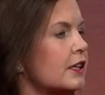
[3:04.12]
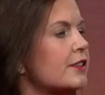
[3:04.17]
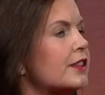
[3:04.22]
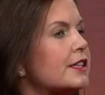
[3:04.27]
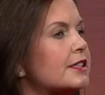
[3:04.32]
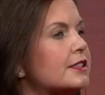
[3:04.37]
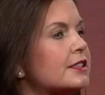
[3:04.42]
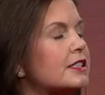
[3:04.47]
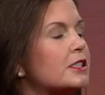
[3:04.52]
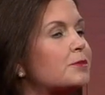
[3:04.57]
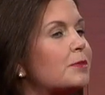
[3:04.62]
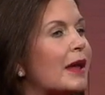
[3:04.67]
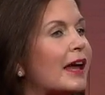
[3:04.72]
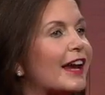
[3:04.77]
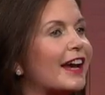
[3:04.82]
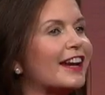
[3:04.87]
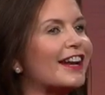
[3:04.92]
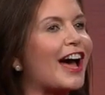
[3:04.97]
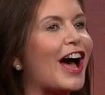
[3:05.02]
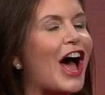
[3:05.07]
This has
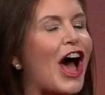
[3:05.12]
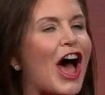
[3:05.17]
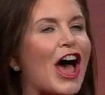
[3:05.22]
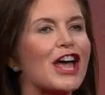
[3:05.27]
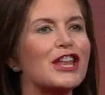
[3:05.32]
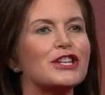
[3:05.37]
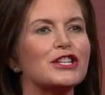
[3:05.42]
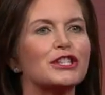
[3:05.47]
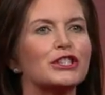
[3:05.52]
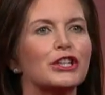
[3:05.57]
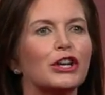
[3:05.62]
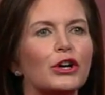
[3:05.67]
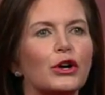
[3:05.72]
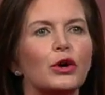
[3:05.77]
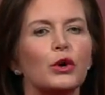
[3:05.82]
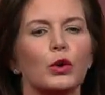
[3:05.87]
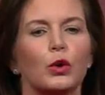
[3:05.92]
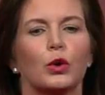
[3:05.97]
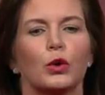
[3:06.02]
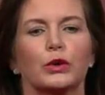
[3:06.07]
paid
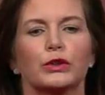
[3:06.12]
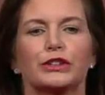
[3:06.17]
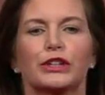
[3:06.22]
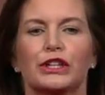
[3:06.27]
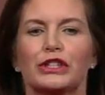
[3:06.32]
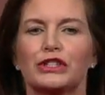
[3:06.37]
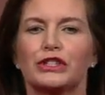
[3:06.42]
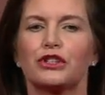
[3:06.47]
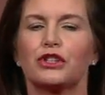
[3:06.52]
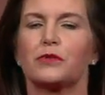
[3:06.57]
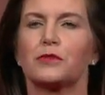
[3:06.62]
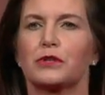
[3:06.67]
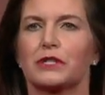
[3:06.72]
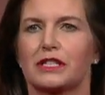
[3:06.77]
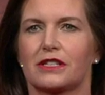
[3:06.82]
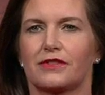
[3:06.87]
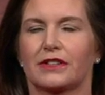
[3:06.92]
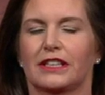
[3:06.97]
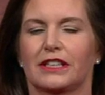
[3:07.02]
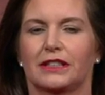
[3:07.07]
untold consumer
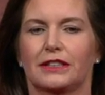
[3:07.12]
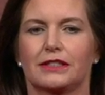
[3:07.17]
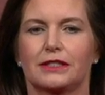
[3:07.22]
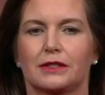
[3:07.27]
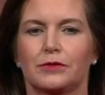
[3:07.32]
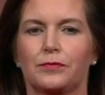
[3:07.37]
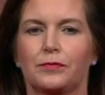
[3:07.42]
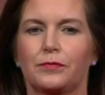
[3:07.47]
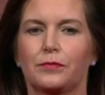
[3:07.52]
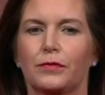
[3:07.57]
dividends.